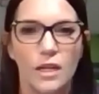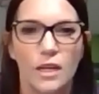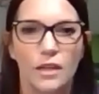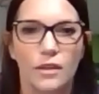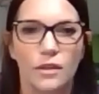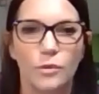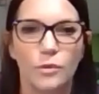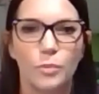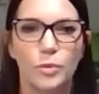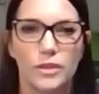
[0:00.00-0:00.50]

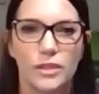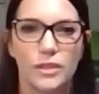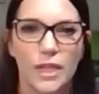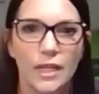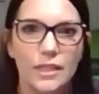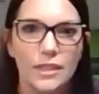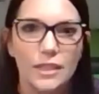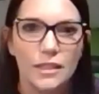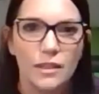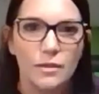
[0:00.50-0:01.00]
and they're
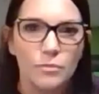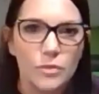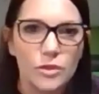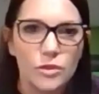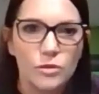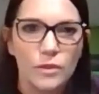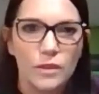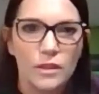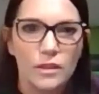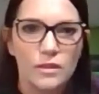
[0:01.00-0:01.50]
protected in
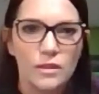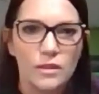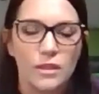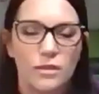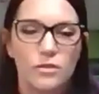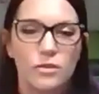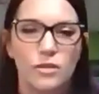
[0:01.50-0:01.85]
between the teeth.